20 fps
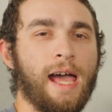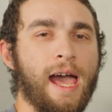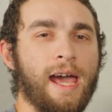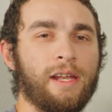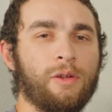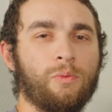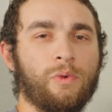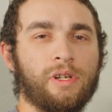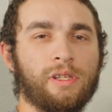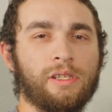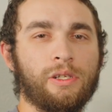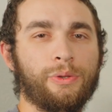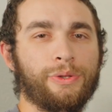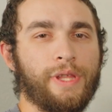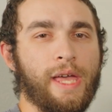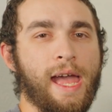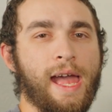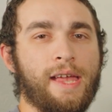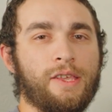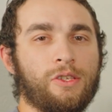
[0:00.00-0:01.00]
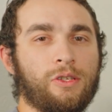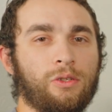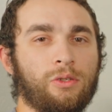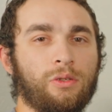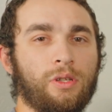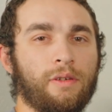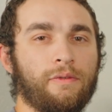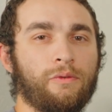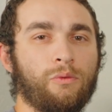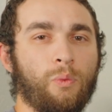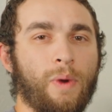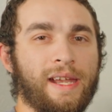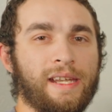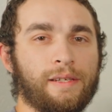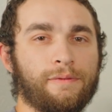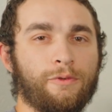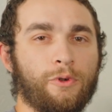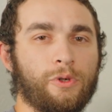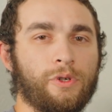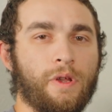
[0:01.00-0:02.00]
I didn't want to deal with the hassle of
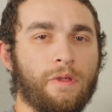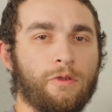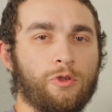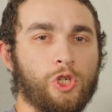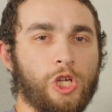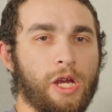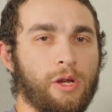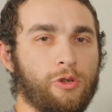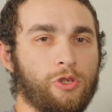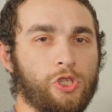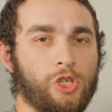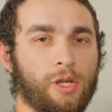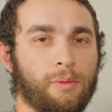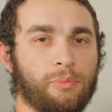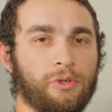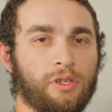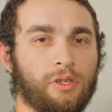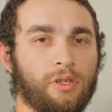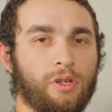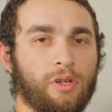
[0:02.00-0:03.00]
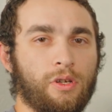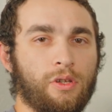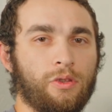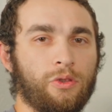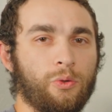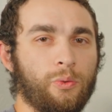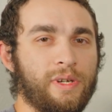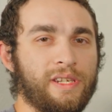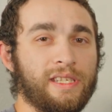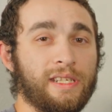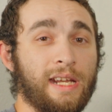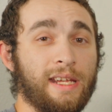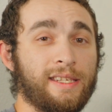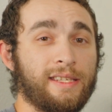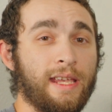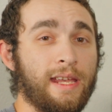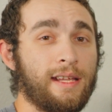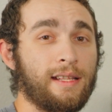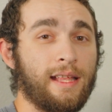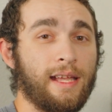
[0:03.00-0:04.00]
waiting for another chair to ship. The reason I
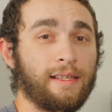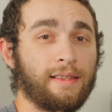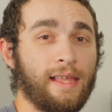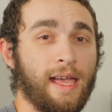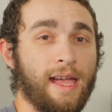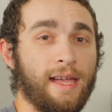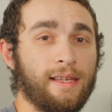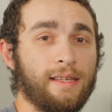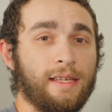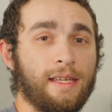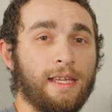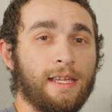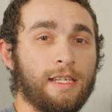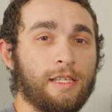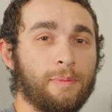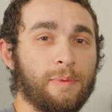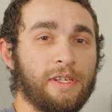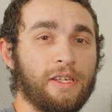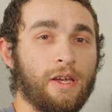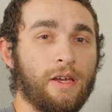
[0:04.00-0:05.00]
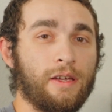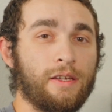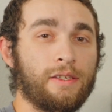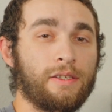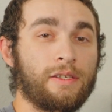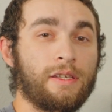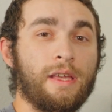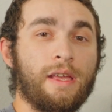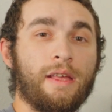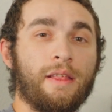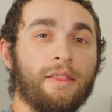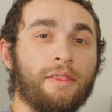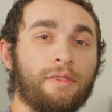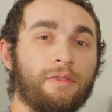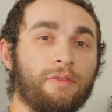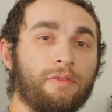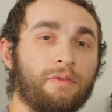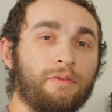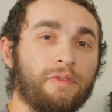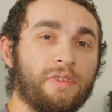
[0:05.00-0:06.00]
say it like that is because
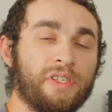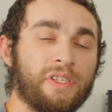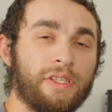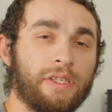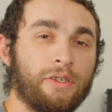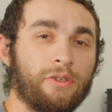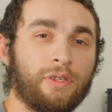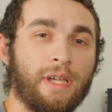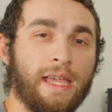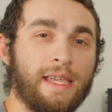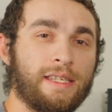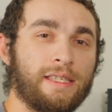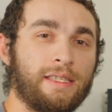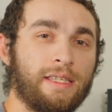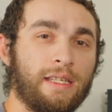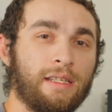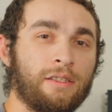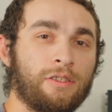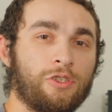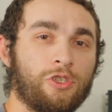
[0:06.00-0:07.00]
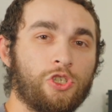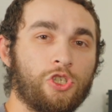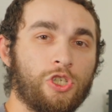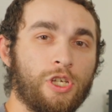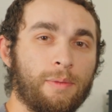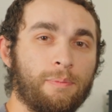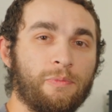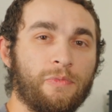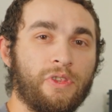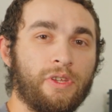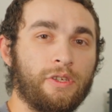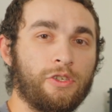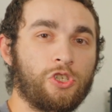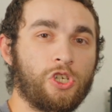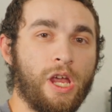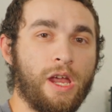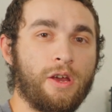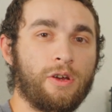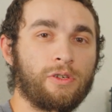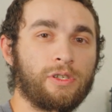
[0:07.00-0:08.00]
Steelcase didn't ship the
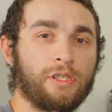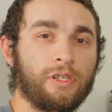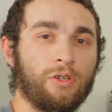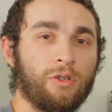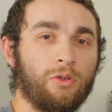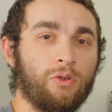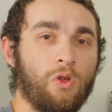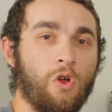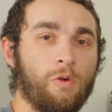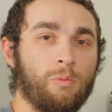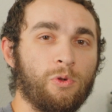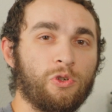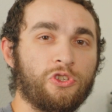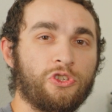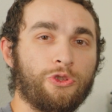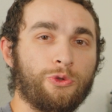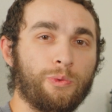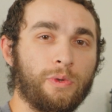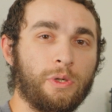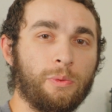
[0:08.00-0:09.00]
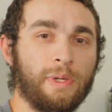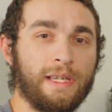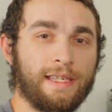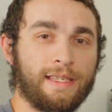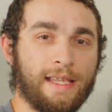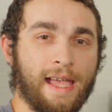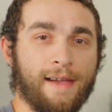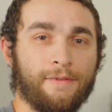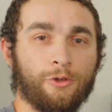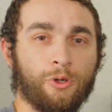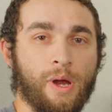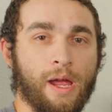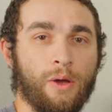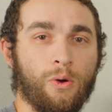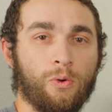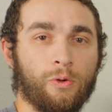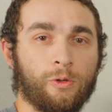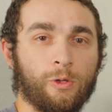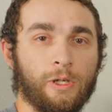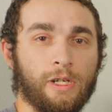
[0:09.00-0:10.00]
chair until almost 3 weeks after I
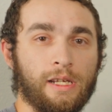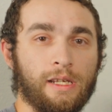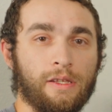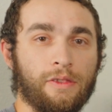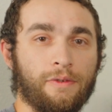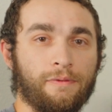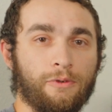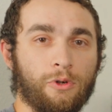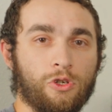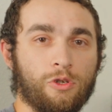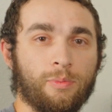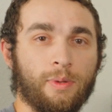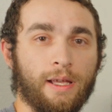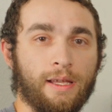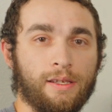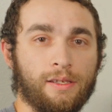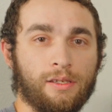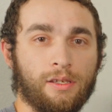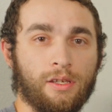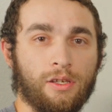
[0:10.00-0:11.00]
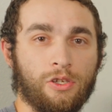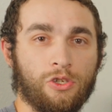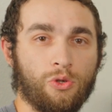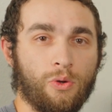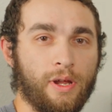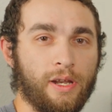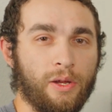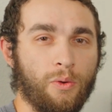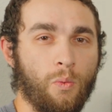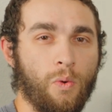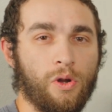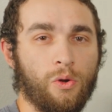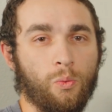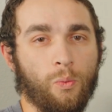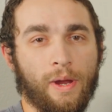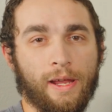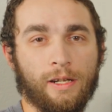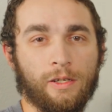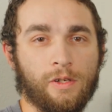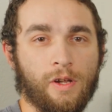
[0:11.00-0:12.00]
ordered it in the first place, so I didn't want to
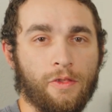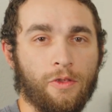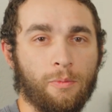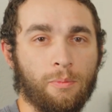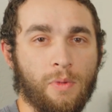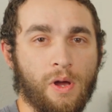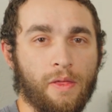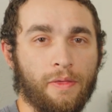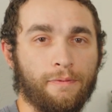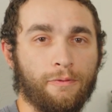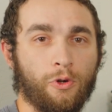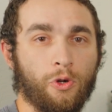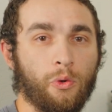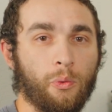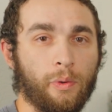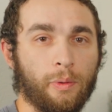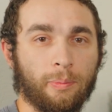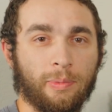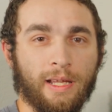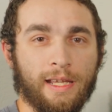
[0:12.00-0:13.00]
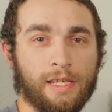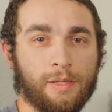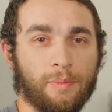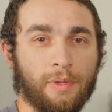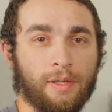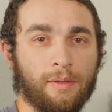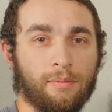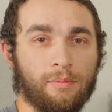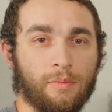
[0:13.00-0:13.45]
wait another month for a replacement.